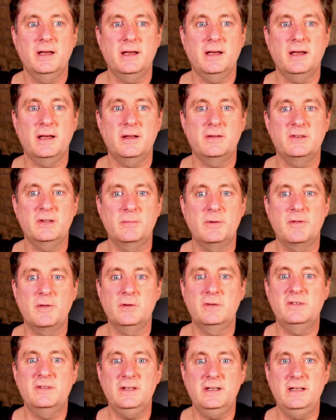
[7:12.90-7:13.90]
some of
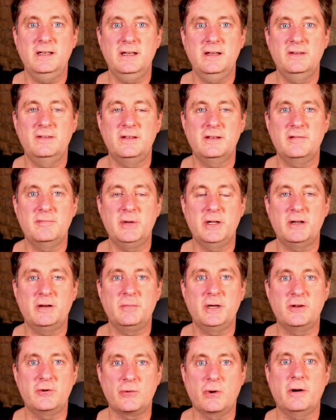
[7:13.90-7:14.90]
those CDs that have been on
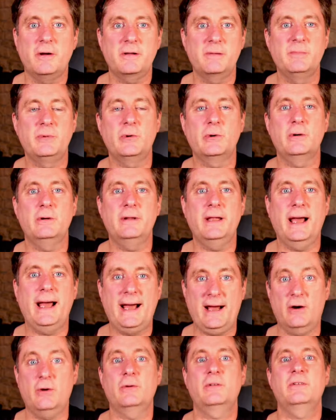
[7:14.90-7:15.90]
my drawing board
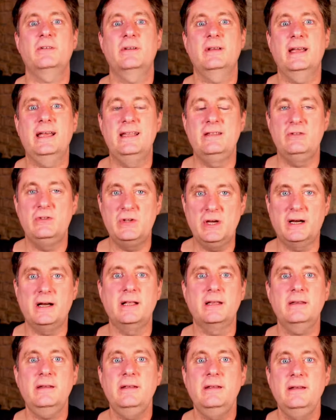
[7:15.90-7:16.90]
out and
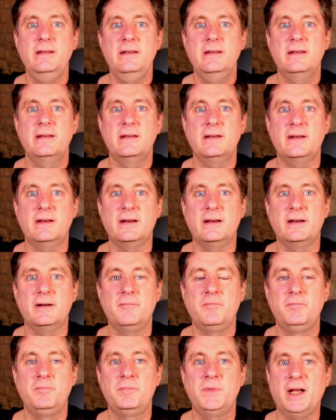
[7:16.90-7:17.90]
done.
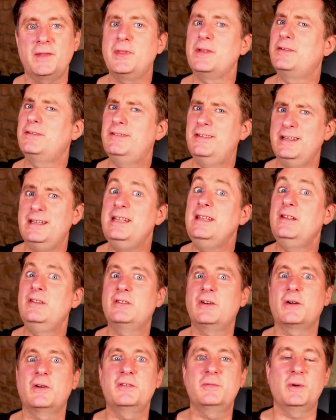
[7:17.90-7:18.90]
Not that CDs
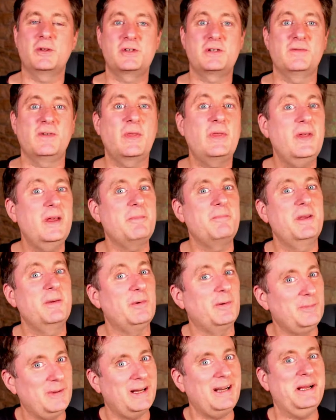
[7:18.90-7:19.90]
are as much of a thing
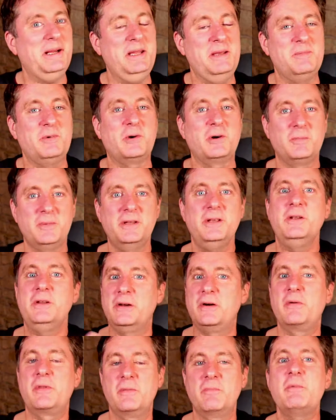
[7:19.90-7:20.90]
people buy anymore, but
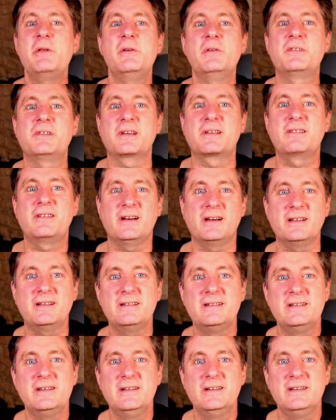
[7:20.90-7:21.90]
the music done.
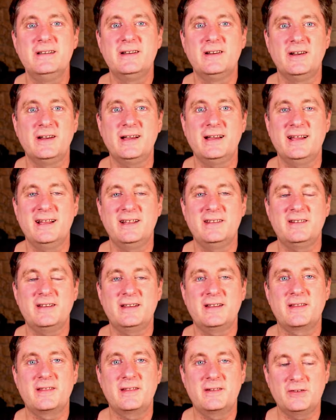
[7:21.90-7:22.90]
And
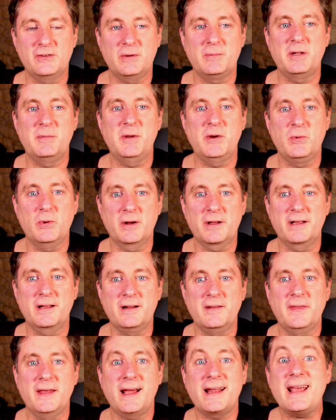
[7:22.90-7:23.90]
so I'm going to be working
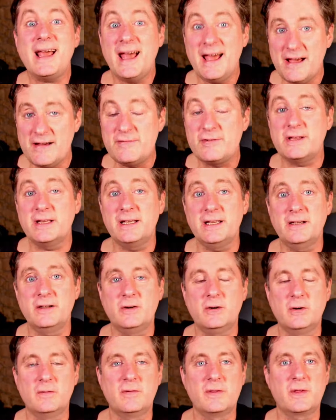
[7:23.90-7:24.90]
on that heavily
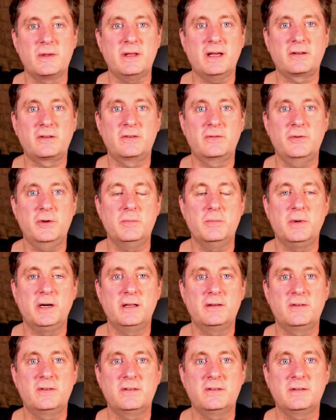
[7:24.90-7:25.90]
over the next few
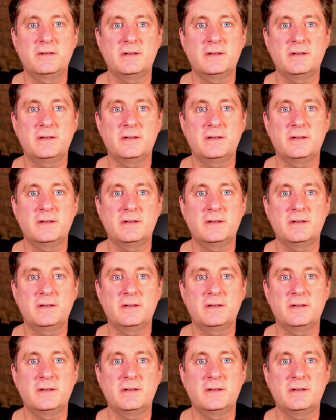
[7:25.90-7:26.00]
months.